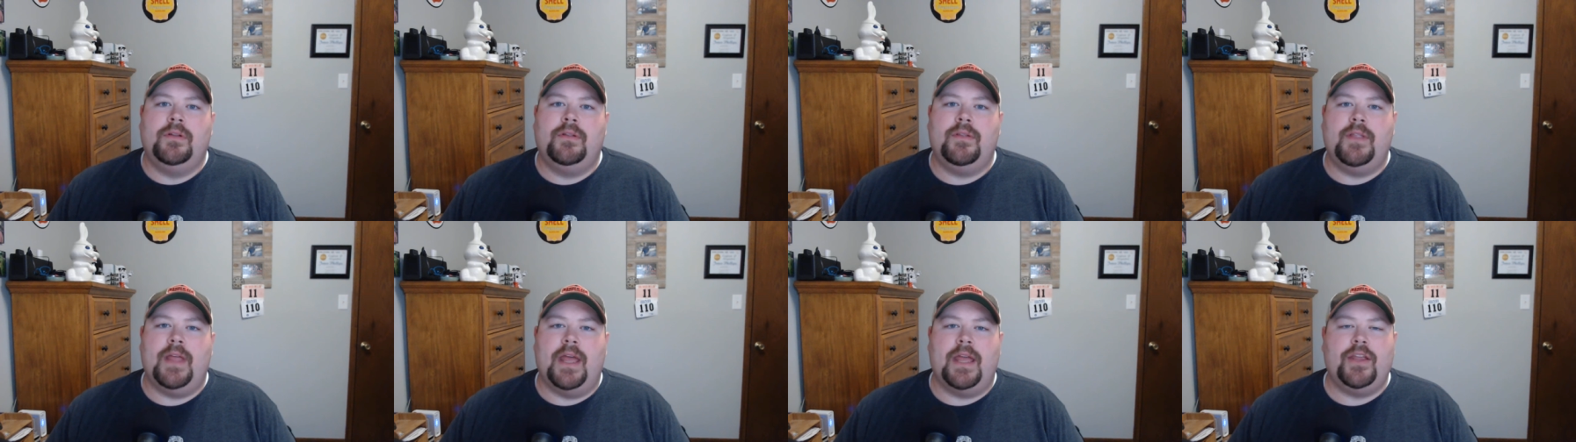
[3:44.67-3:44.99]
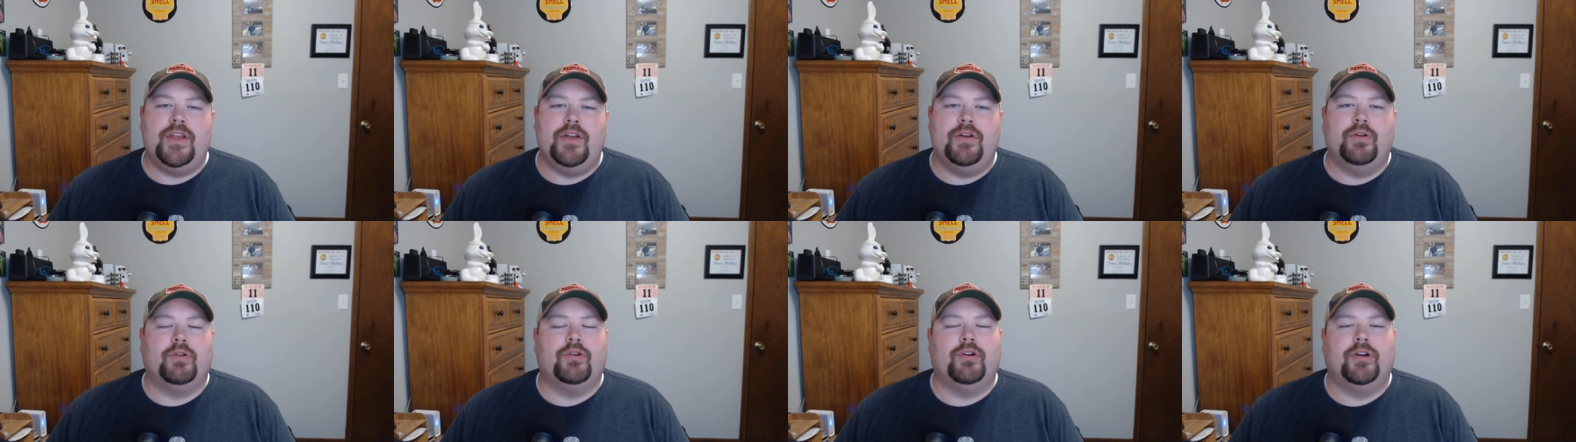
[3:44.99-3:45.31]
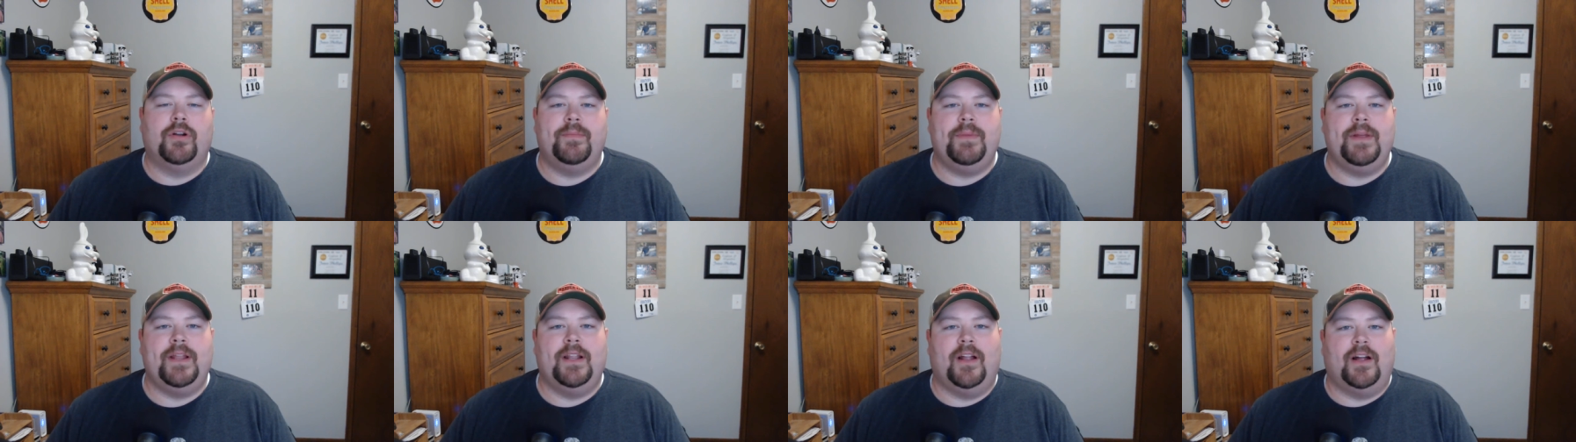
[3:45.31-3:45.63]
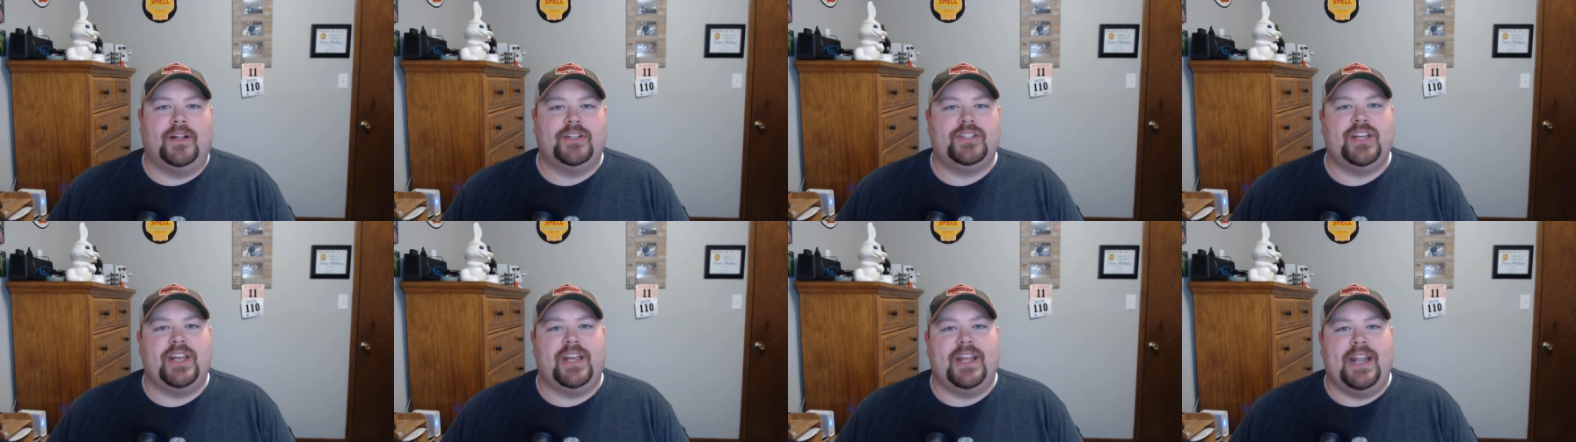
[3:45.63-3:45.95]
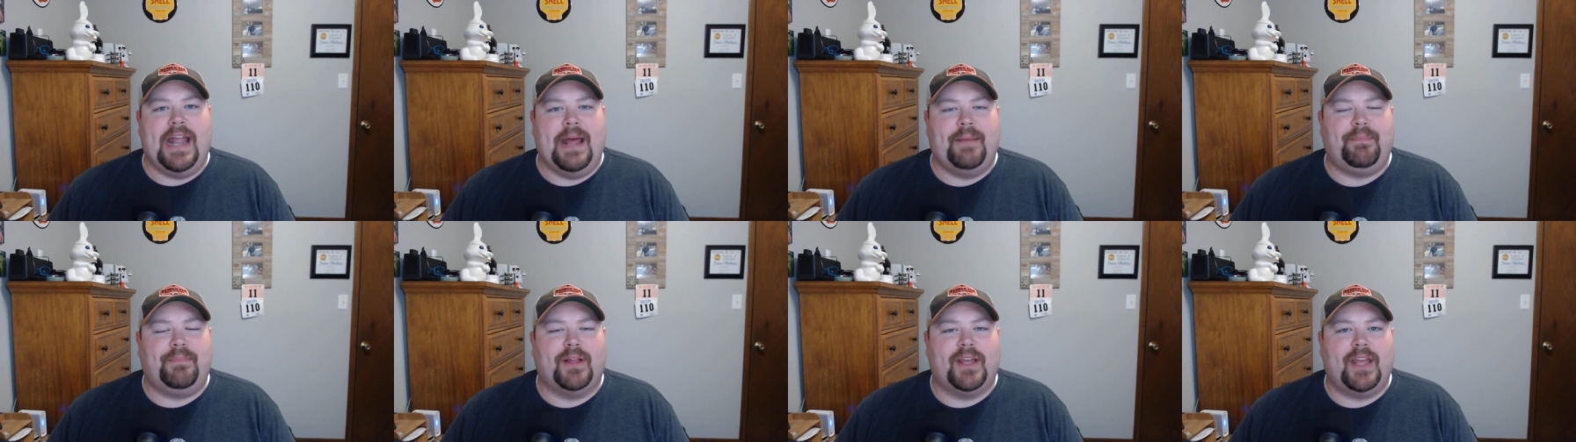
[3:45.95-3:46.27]
that you're going to be launching an
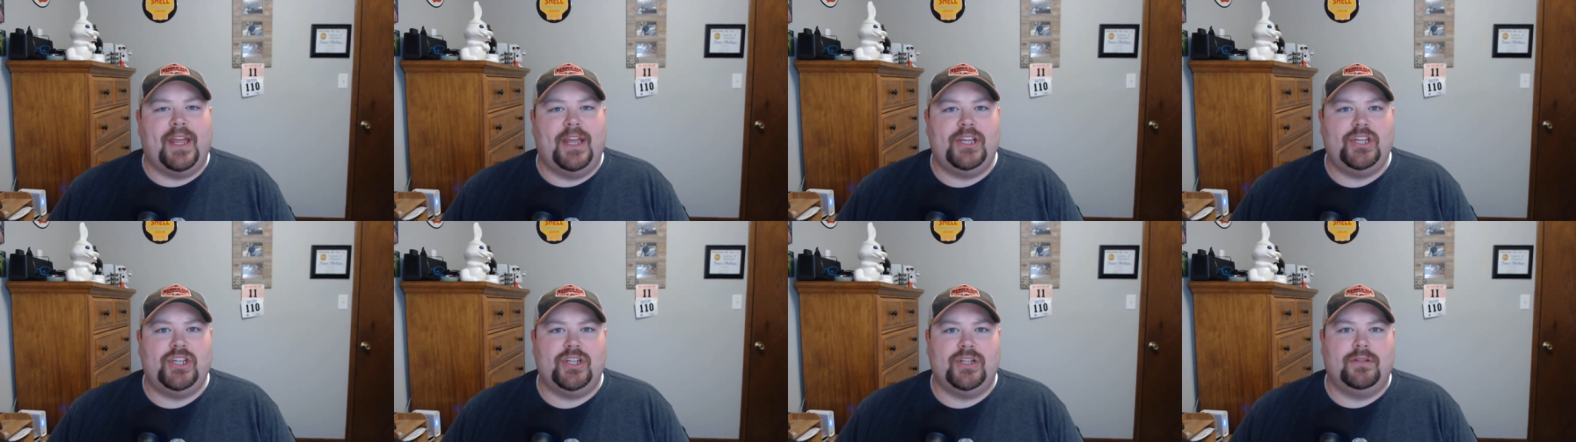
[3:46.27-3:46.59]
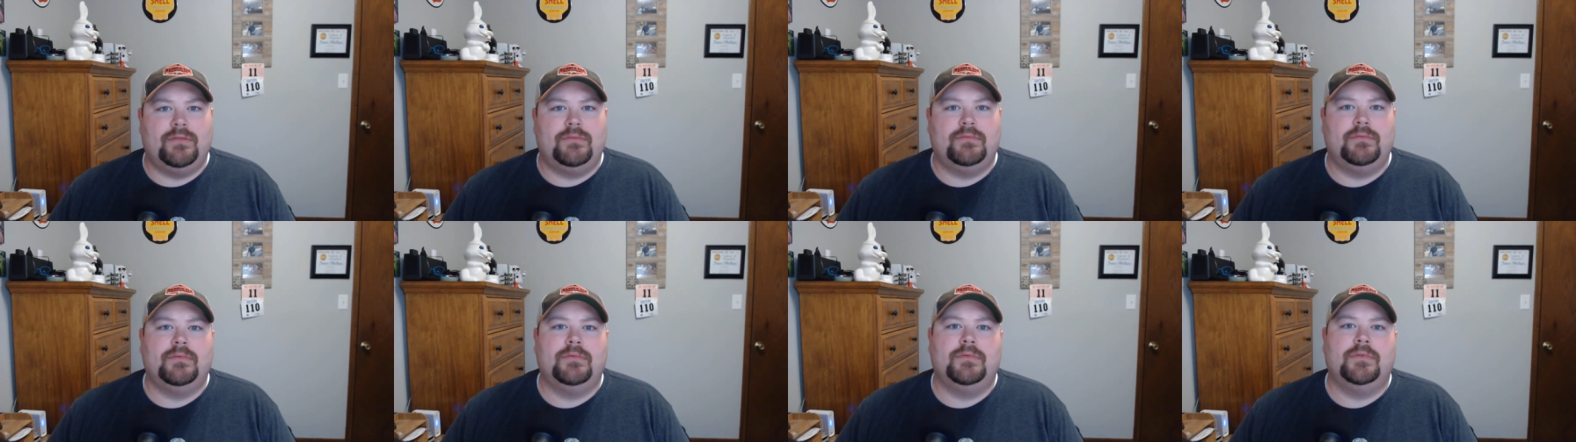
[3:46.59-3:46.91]
application